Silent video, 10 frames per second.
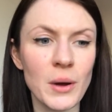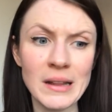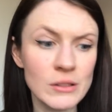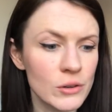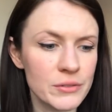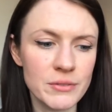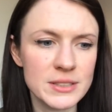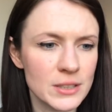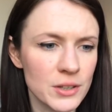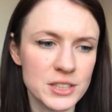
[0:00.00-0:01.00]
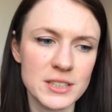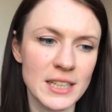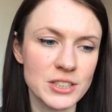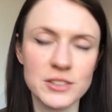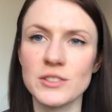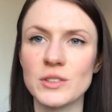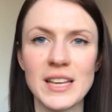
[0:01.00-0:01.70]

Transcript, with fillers: I love the physiology sessions,